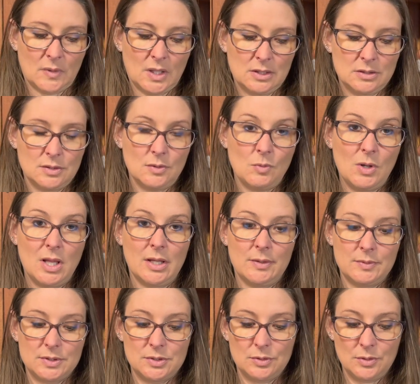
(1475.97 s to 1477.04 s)
So while I
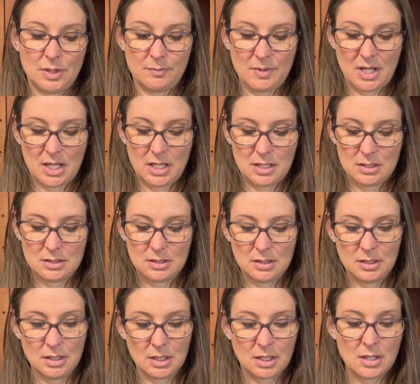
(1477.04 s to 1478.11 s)
was doing my
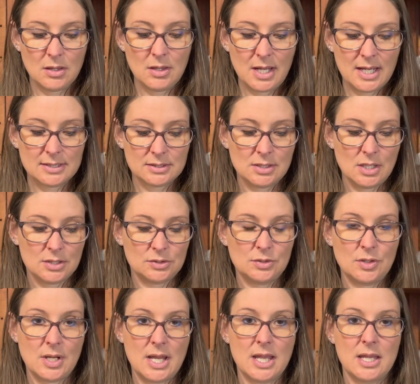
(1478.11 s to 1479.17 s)
class
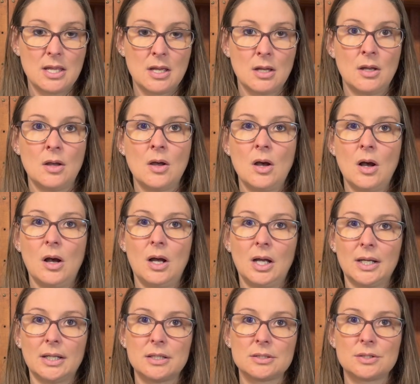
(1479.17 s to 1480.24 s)
yesterday on
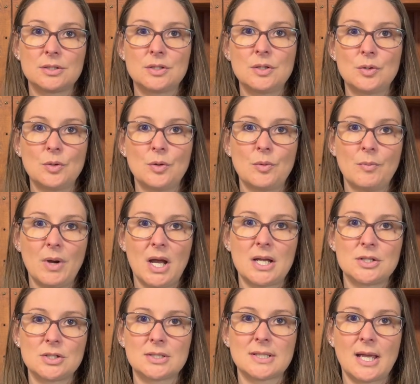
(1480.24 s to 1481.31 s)
Zoom, I
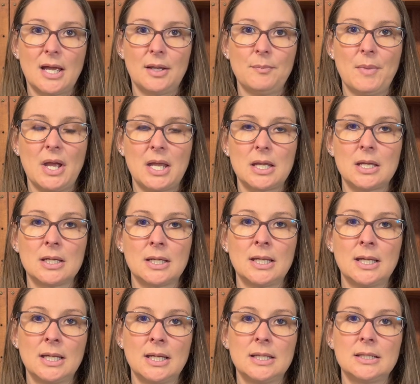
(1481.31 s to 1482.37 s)
just had my
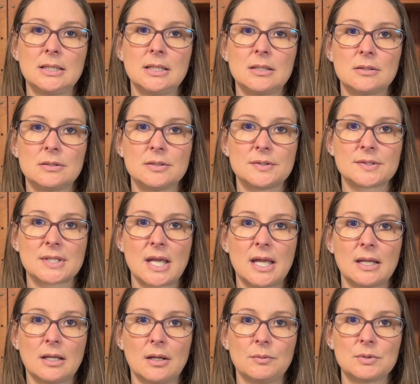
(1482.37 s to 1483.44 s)
needles and
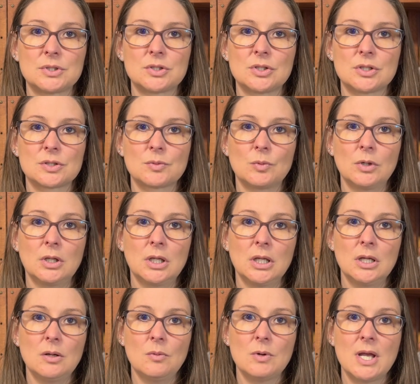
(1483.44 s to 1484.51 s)
I was just working
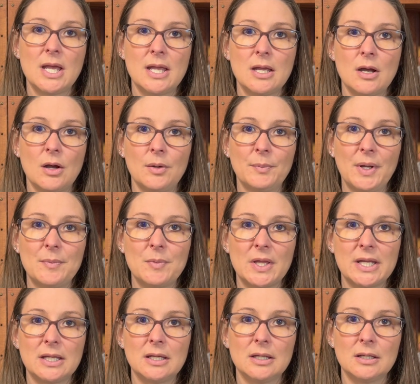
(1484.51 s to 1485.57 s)
away on my
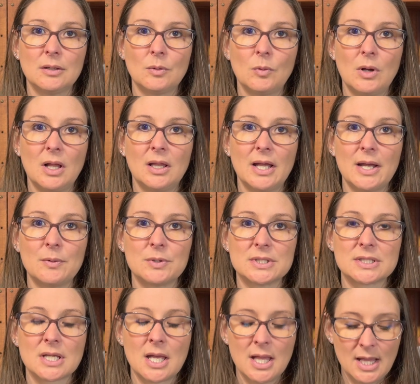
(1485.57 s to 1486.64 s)
blanket while I was
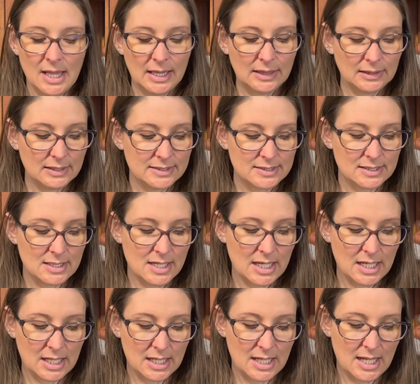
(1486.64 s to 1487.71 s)

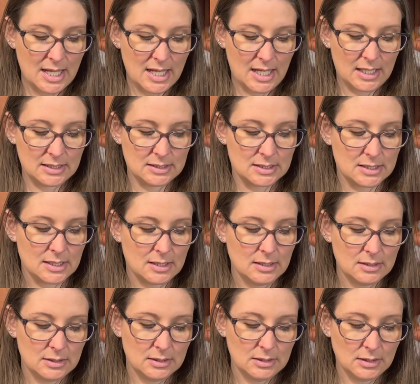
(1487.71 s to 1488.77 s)
listening and
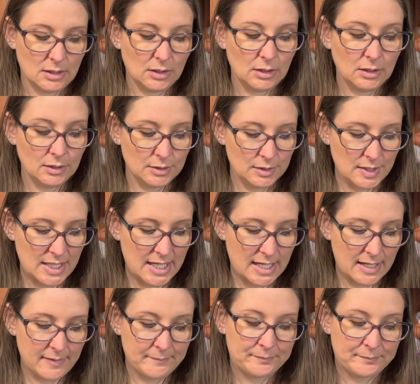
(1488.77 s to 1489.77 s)
learning.